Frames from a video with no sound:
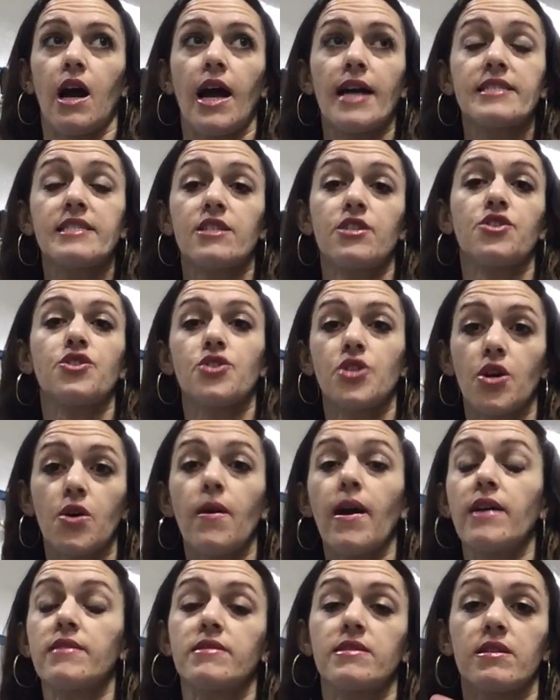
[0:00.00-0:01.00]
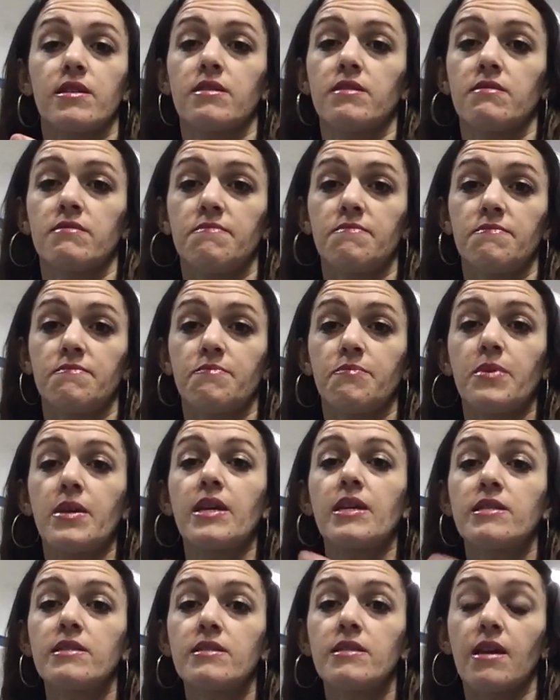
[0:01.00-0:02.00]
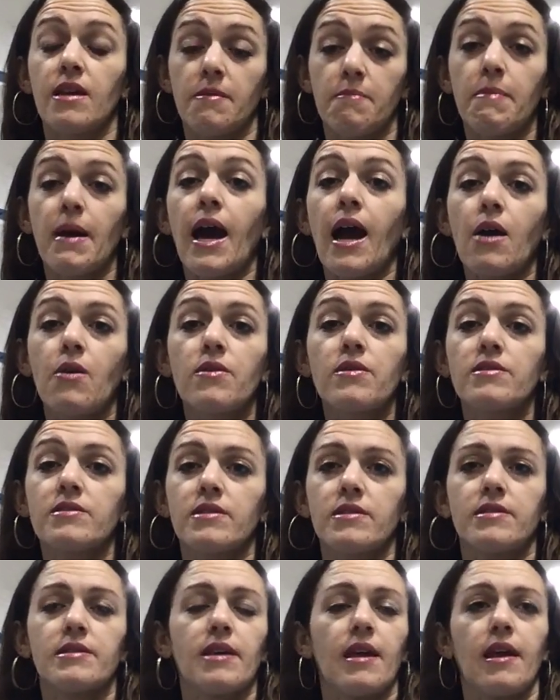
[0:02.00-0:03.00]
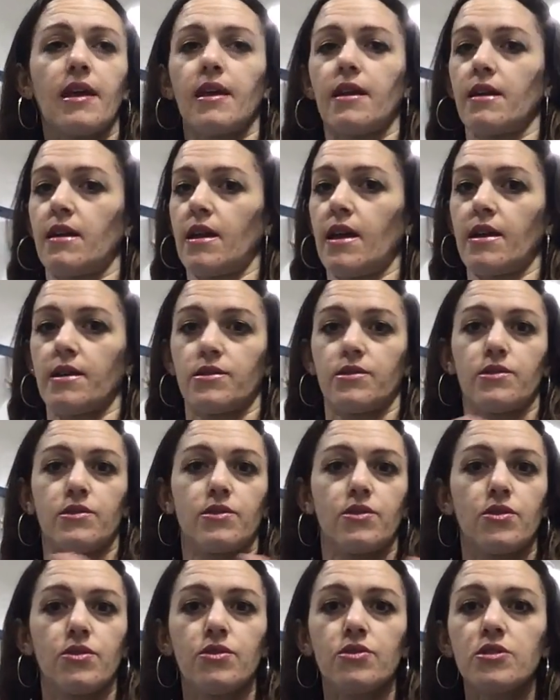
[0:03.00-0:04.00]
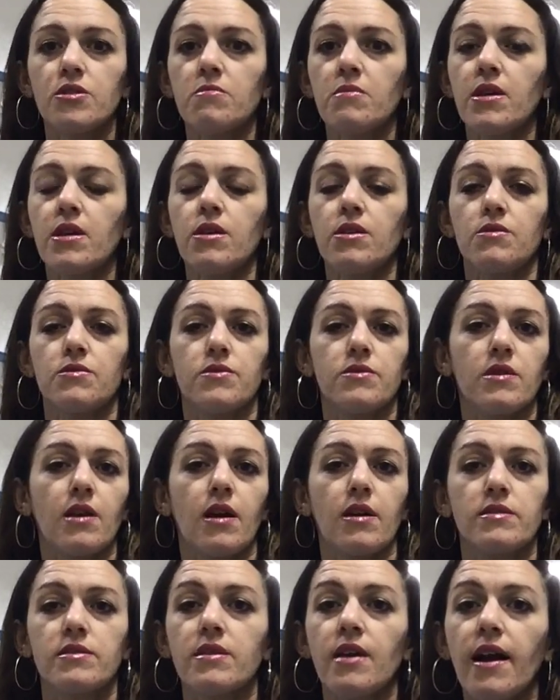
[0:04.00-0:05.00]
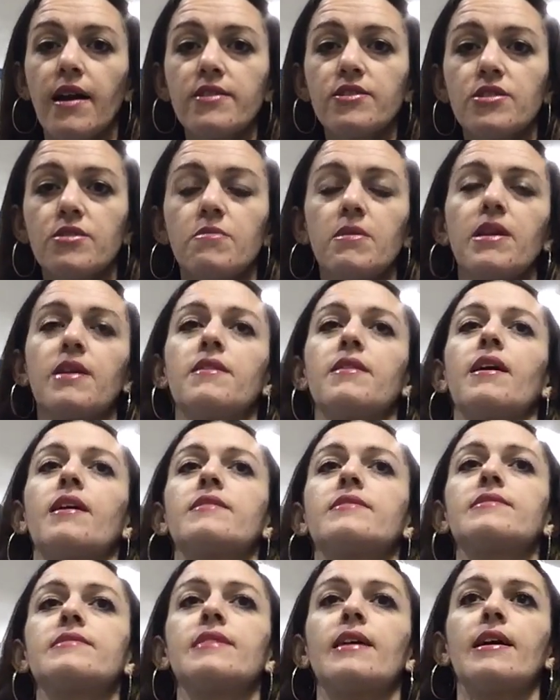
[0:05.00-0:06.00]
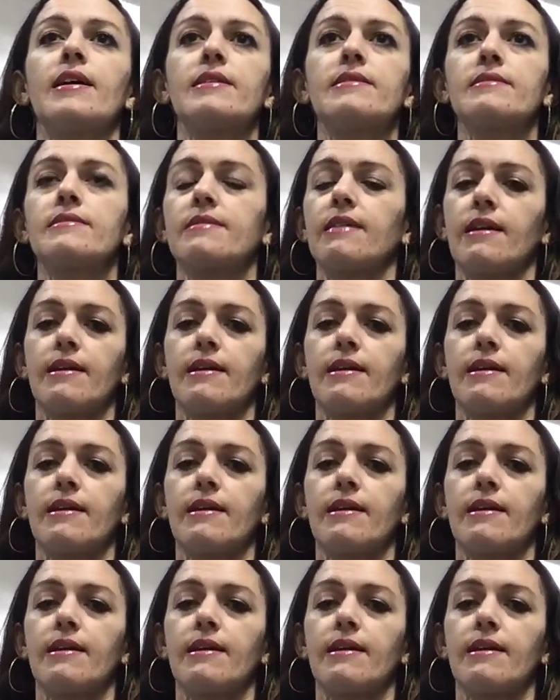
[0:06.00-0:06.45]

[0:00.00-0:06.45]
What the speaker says: I didn't know how to be empowered to say, excuse me, you do not touch me in that sense.